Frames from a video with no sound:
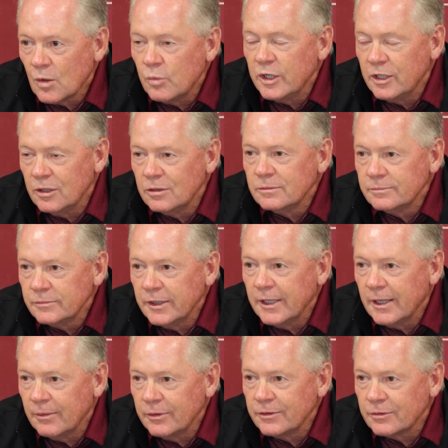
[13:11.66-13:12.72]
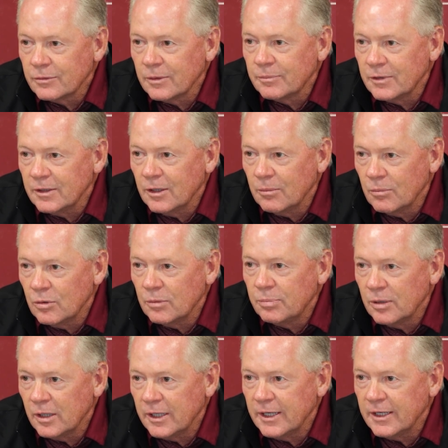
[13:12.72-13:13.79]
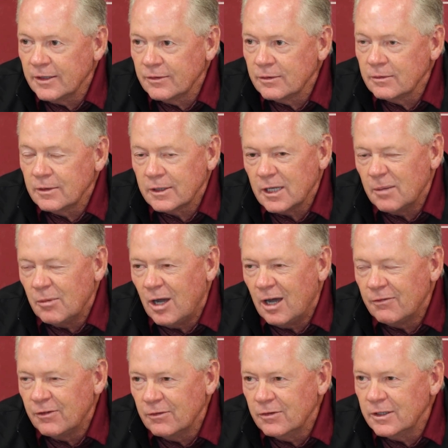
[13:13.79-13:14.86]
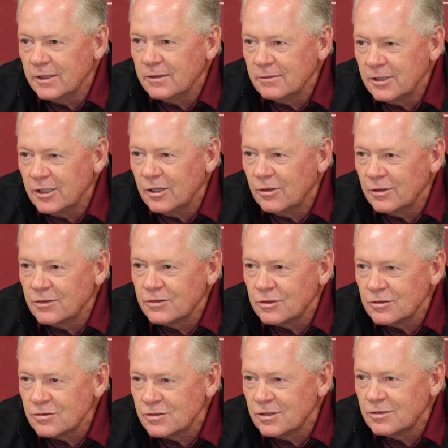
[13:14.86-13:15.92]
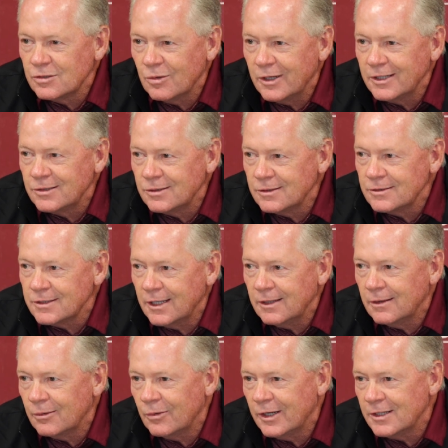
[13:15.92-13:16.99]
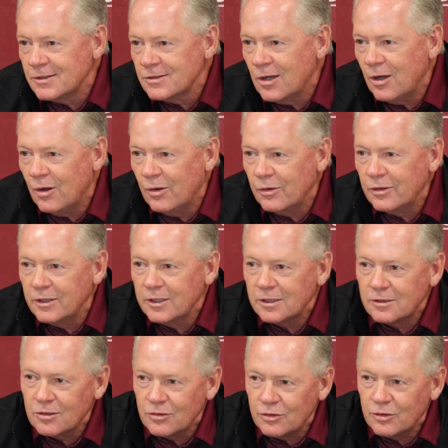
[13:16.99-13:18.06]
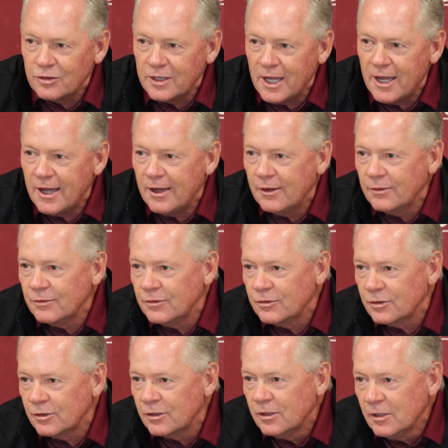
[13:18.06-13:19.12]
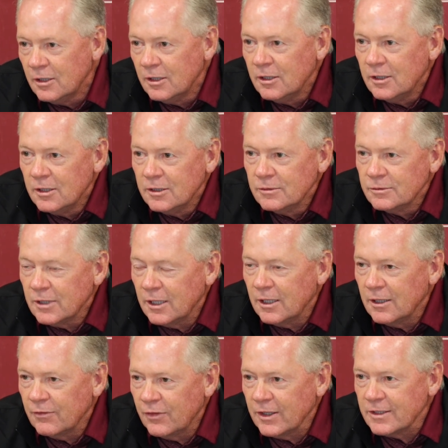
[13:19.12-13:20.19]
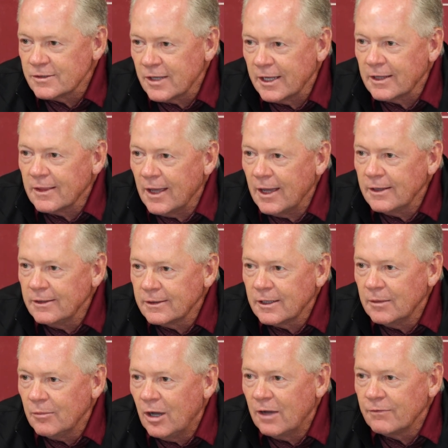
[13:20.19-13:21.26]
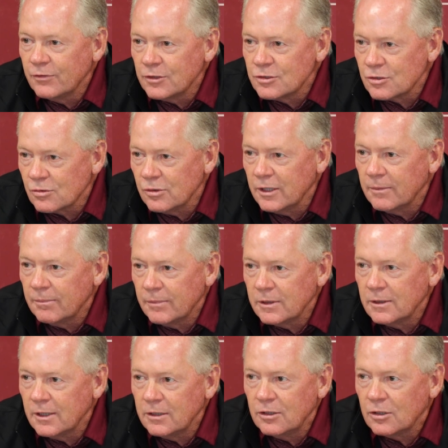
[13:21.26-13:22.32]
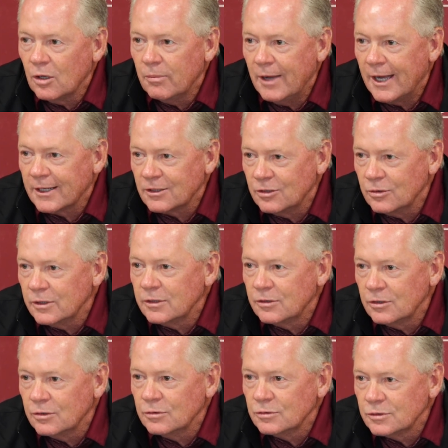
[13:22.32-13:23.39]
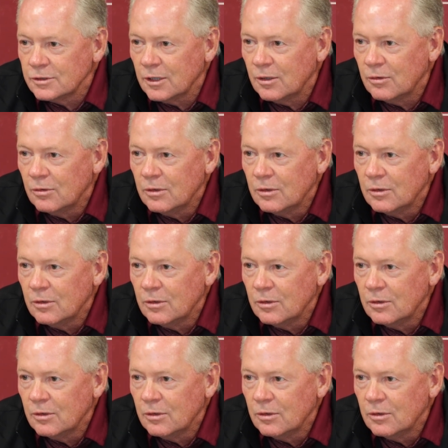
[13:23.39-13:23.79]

We do, yeah. We script a number of plays. You come off of it, you know, in certain situations, you get in the red zone or you get to third downs or things like that, you come off the script. But then you go back to it, too. So